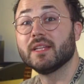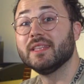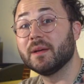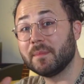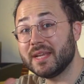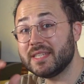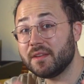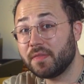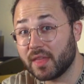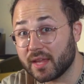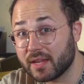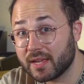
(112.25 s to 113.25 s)
The amazing
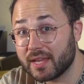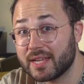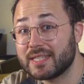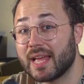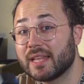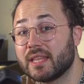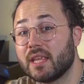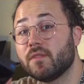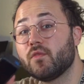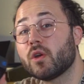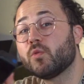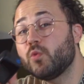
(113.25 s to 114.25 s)
thing is that if
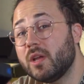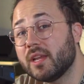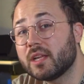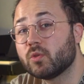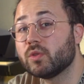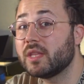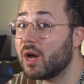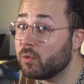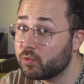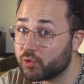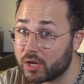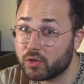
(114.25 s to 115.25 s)
you're willing to
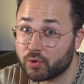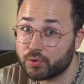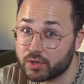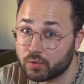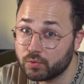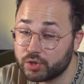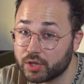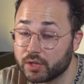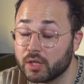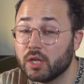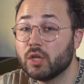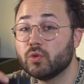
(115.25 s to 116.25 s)
downgrade your resolution
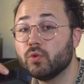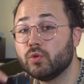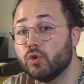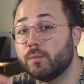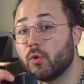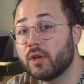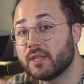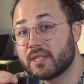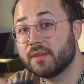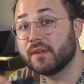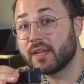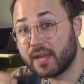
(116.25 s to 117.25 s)
to
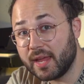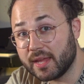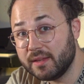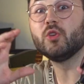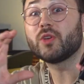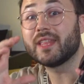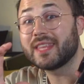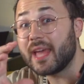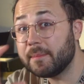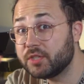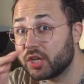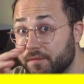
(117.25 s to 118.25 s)
2.7K, you can
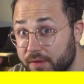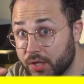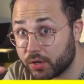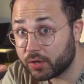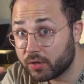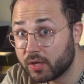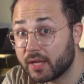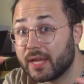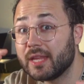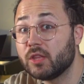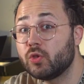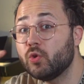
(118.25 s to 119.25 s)
capture video
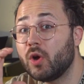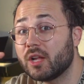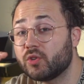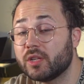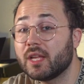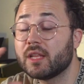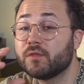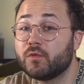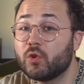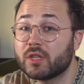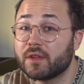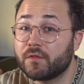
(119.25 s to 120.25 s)
in
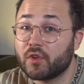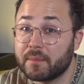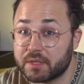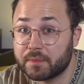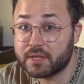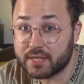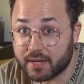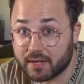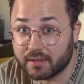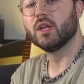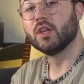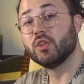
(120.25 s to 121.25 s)
240 frames per second.
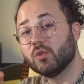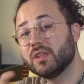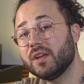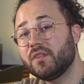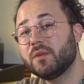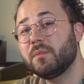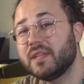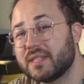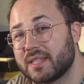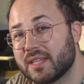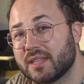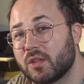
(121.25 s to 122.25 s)
You will never
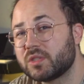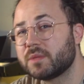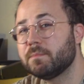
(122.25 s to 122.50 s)
miss those